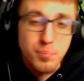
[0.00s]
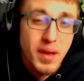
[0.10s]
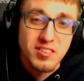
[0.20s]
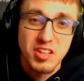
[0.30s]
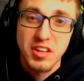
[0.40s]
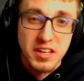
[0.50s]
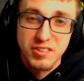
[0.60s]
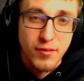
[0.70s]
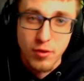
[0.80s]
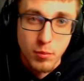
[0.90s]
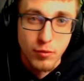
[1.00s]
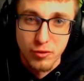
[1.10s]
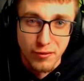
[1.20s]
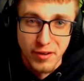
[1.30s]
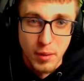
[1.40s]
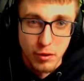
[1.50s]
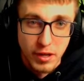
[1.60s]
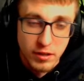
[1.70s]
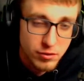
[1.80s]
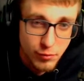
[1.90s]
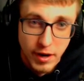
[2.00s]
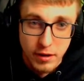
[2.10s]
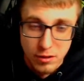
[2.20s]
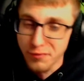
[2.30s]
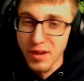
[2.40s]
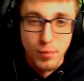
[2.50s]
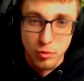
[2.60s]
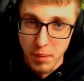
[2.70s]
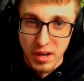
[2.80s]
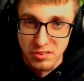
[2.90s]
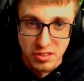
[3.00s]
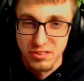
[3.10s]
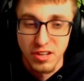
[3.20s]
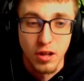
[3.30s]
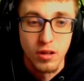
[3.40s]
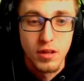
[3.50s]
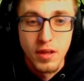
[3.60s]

basically gets every move Clefable gets, right? Clefable's busted as hell.